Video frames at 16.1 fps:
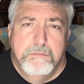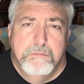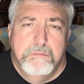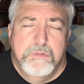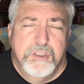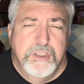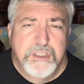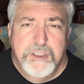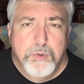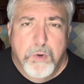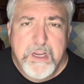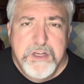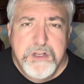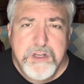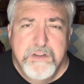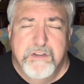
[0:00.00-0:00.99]

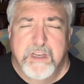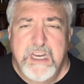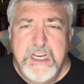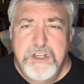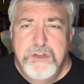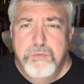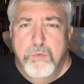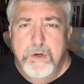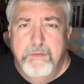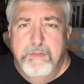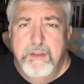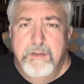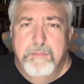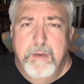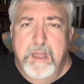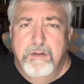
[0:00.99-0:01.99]
situations, and each one of
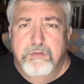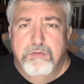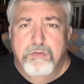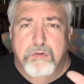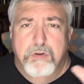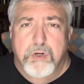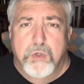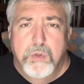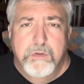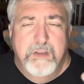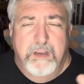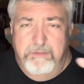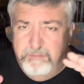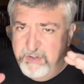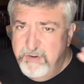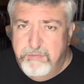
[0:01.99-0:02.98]
these mountain strongholds
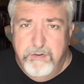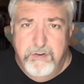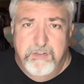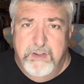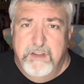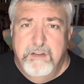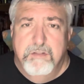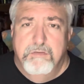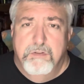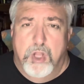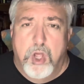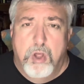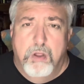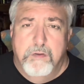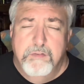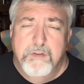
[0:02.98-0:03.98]
have different sets of
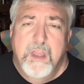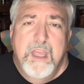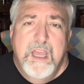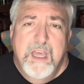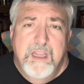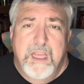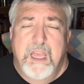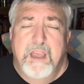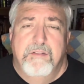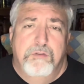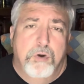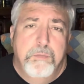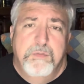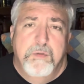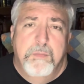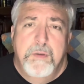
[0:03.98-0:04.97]
laws. They have
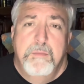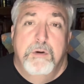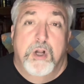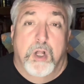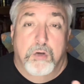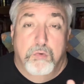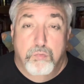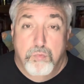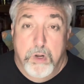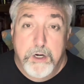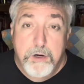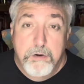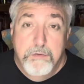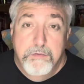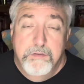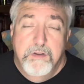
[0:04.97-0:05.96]
groups of people called
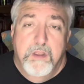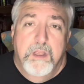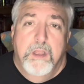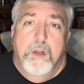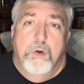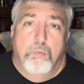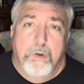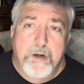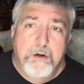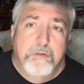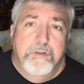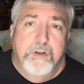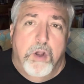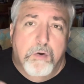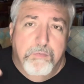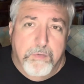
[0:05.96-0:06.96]
runners. Runners
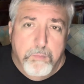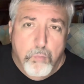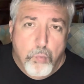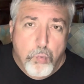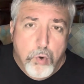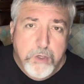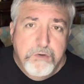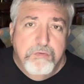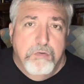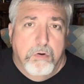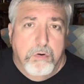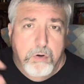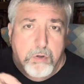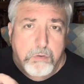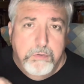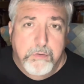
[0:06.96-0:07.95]
go from one
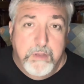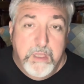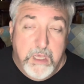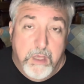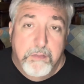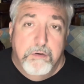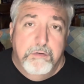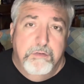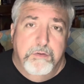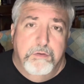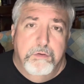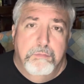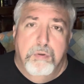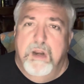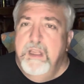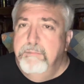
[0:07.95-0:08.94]
stronghold to the other to
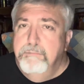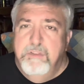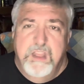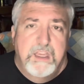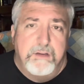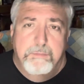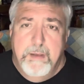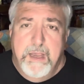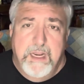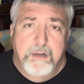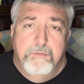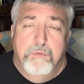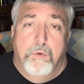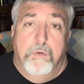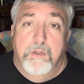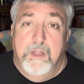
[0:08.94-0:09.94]
bring things back and
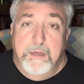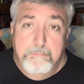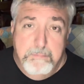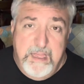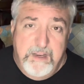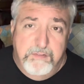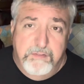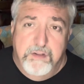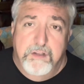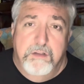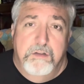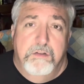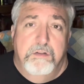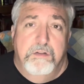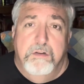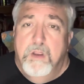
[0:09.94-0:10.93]
forth like
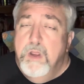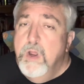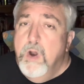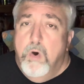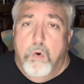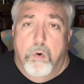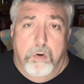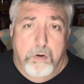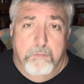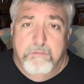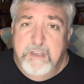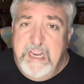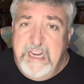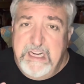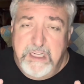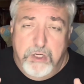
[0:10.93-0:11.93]
medicines or
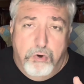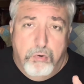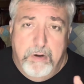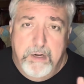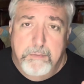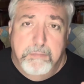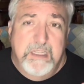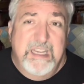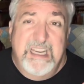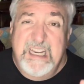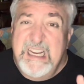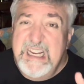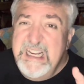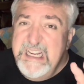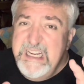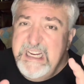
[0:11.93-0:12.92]
incredibly
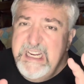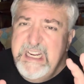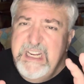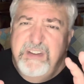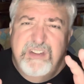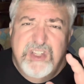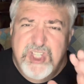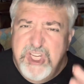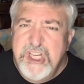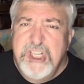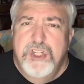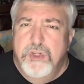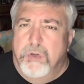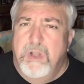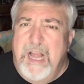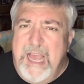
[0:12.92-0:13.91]

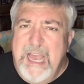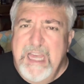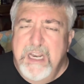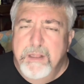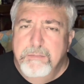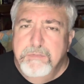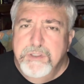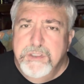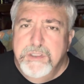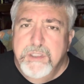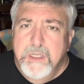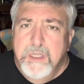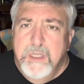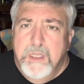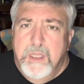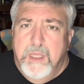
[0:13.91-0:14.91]
essential items
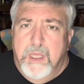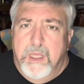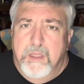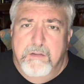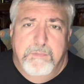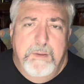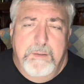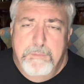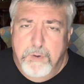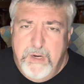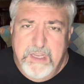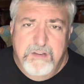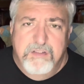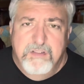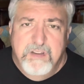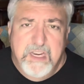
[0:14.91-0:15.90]
uh, if people
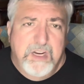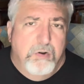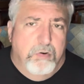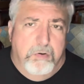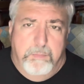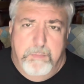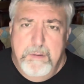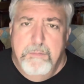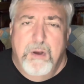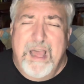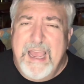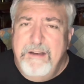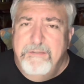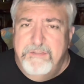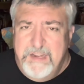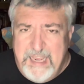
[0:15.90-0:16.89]
get sick or people
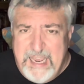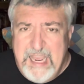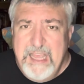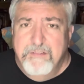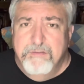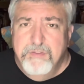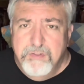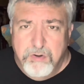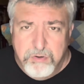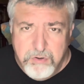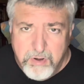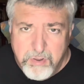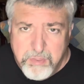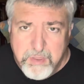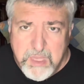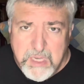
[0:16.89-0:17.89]
have to have certain
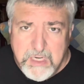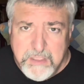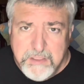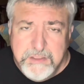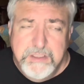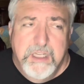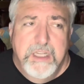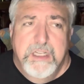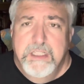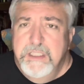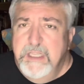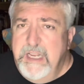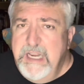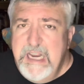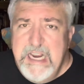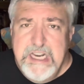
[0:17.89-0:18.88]
things.
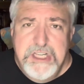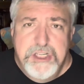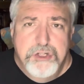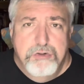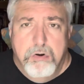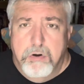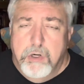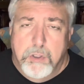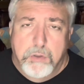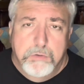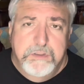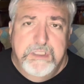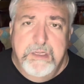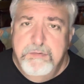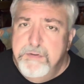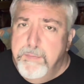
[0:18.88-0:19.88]
And each stronghold
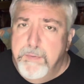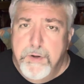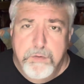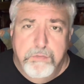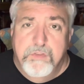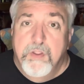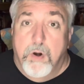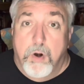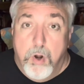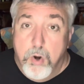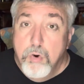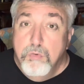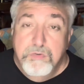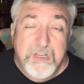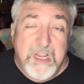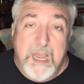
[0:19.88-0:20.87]
seems to produce their
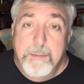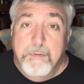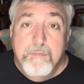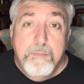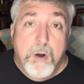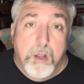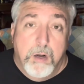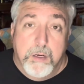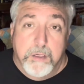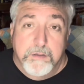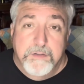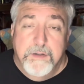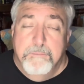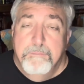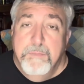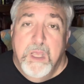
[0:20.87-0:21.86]
own type of product.
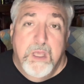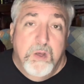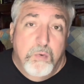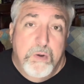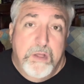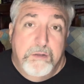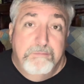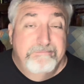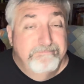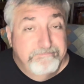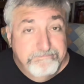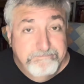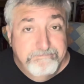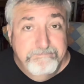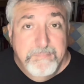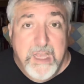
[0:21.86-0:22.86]
Well,
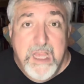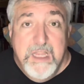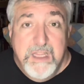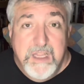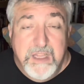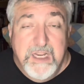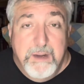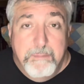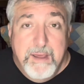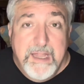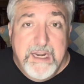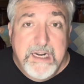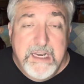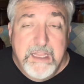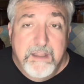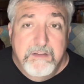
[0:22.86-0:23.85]
the thing about
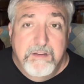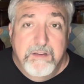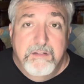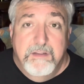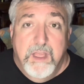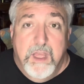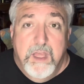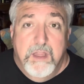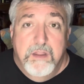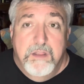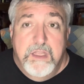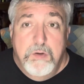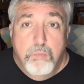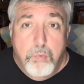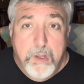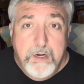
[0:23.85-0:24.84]
it is, is the
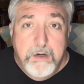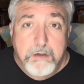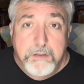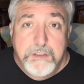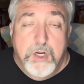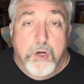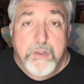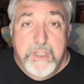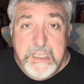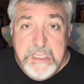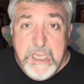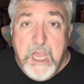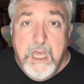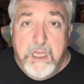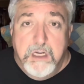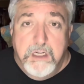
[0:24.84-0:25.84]
runners are the
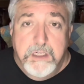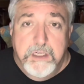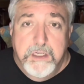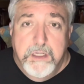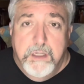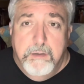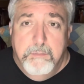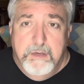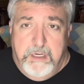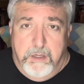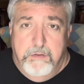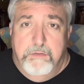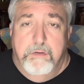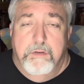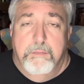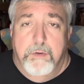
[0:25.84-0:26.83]
young
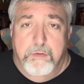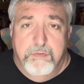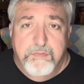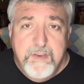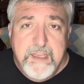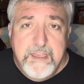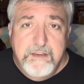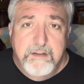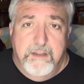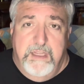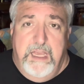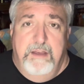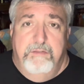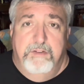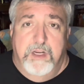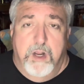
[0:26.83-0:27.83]
because they're the most fit and they
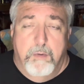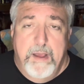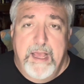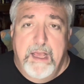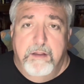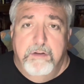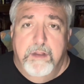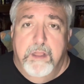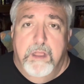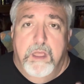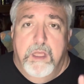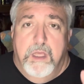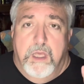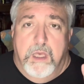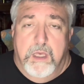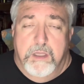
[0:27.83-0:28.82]
have to go out.
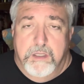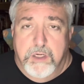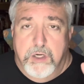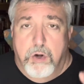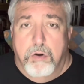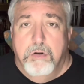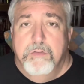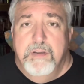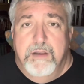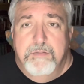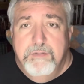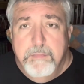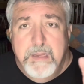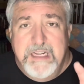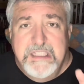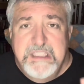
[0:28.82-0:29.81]
Uh, the girls have to
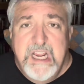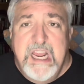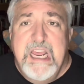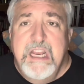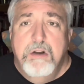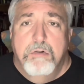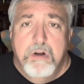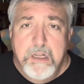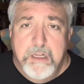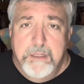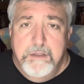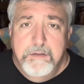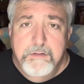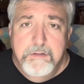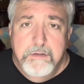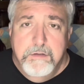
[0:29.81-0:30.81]
make 10
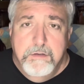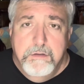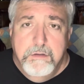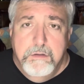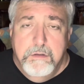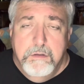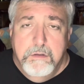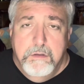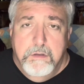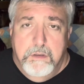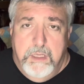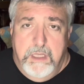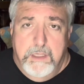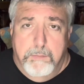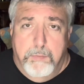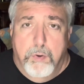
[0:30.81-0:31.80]
runs
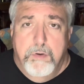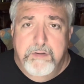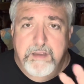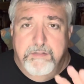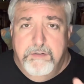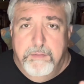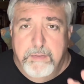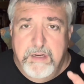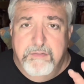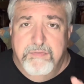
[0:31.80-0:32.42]
and the boys have to make